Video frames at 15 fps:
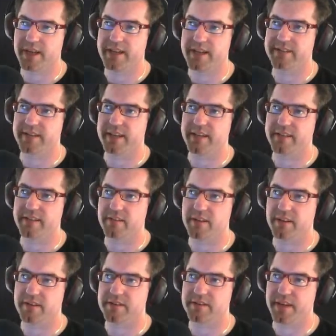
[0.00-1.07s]
he's dead.
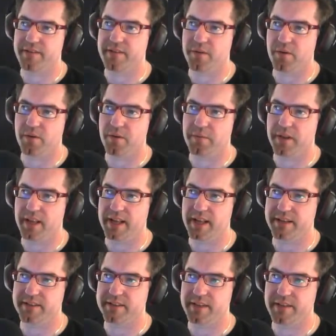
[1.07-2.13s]
Alright, C4. Plant
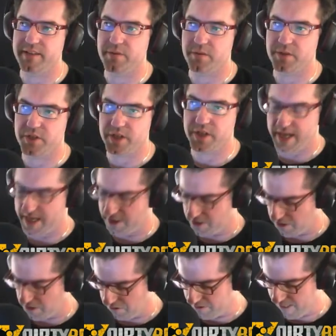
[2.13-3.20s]
a C4 charge.
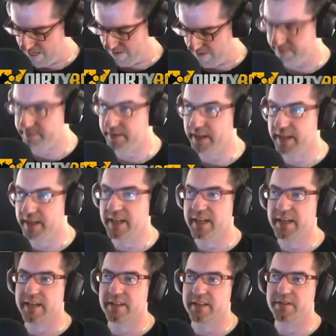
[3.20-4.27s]
Hold F.
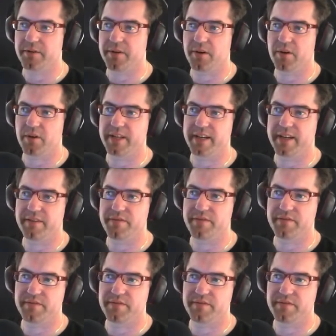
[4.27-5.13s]
So we're holding F.